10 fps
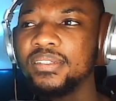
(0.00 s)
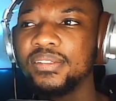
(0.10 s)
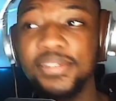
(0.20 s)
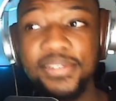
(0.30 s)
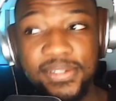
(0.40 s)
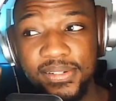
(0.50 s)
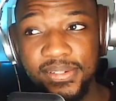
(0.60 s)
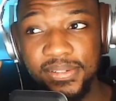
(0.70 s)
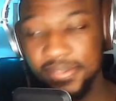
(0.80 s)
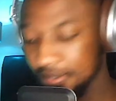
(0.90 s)

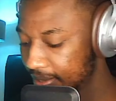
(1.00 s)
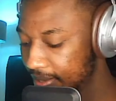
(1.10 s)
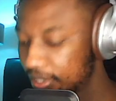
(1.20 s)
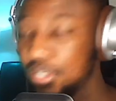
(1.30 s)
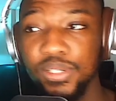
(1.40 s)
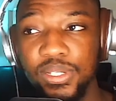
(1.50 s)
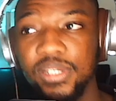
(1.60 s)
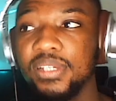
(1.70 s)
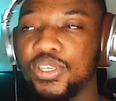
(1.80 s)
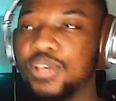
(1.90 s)
Do.
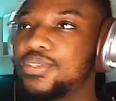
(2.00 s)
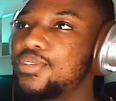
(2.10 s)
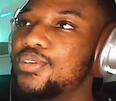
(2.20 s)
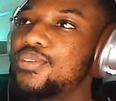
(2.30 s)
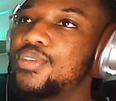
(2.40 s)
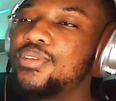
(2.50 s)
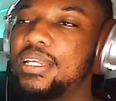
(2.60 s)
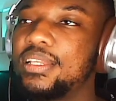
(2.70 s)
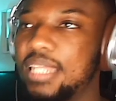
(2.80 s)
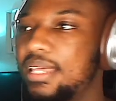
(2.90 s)
So
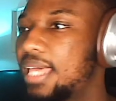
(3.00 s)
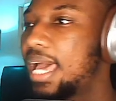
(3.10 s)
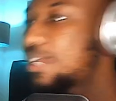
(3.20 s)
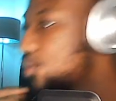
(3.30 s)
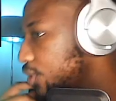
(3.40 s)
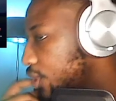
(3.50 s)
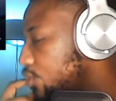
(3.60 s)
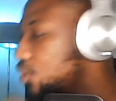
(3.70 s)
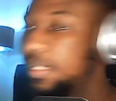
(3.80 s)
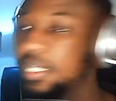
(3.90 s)
the actual note
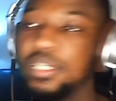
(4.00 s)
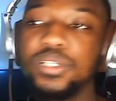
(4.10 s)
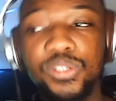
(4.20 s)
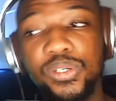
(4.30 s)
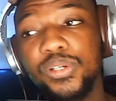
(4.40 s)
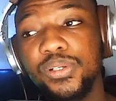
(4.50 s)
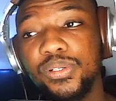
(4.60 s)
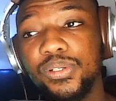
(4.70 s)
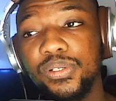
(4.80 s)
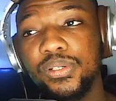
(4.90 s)
should be
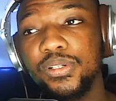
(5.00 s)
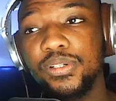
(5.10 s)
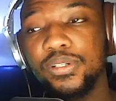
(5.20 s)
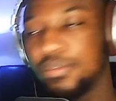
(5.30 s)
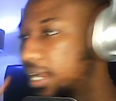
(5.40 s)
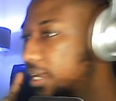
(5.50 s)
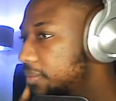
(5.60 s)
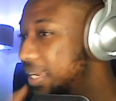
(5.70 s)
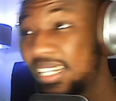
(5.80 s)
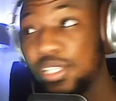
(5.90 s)
do, right?
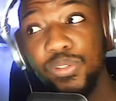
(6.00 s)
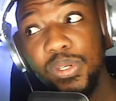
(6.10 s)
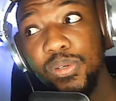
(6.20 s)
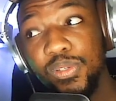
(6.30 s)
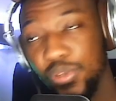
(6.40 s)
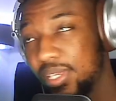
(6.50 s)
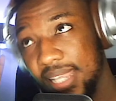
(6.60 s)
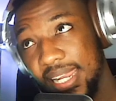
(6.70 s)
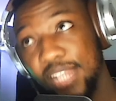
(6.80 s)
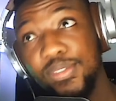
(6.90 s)
But then it's do, so you
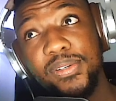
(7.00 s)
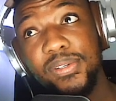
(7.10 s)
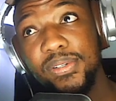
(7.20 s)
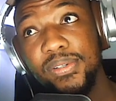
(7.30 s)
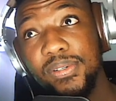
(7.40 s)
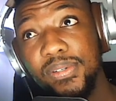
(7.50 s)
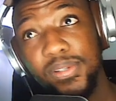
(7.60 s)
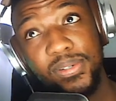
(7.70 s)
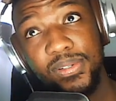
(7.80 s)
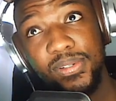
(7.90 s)
say that do,
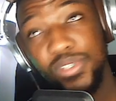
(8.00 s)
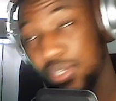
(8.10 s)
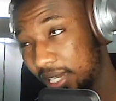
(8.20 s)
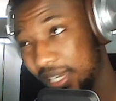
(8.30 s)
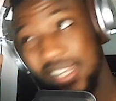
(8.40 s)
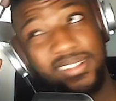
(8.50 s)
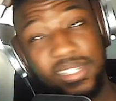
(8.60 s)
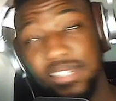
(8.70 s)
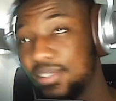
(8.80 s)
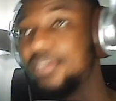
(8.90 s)
do, so you say that,
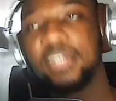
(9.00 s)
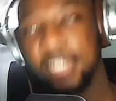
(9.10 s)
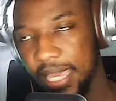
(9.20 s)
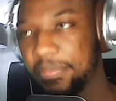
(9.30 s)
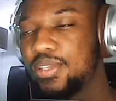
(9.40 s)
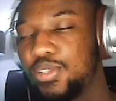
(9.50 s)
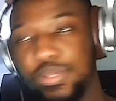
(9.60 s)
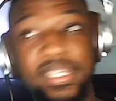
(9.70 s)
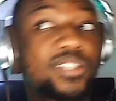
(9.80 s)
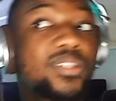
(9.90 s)
so yeah, so you
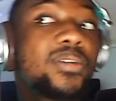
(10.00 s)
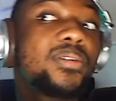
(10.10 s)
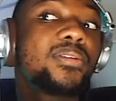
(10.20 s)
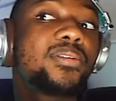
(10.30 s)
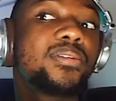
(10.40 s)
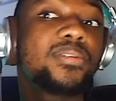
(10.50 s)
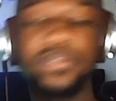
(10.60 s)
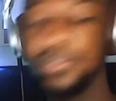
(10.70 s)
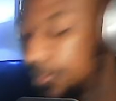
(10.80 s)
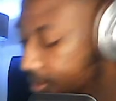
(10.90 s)
say do
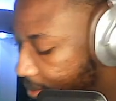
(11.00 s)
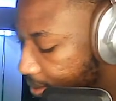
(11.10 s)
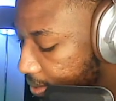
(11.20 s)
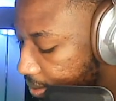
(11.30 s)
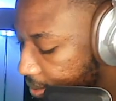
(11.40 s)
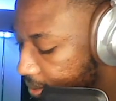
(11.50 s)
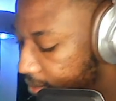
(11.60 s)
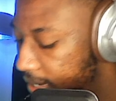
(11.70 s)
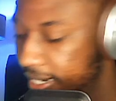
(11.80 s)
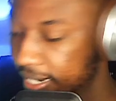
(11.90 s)

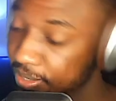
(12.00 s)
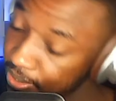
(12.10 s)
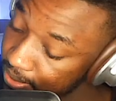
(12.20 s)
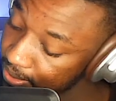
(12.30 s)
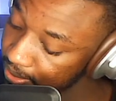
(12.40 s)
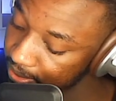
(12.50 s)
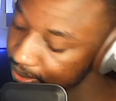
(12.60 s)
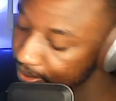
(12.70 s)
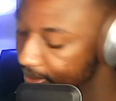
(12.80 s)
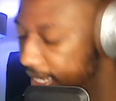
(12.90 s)
rather than do.
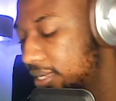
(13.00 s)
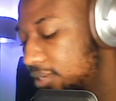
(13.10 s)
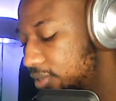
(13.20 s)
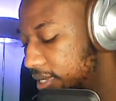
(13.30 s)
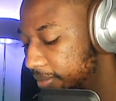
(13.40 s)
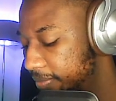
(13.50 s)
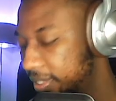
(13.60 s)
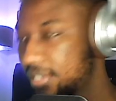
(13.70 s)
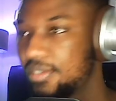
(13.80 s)
That's interesting. Oh,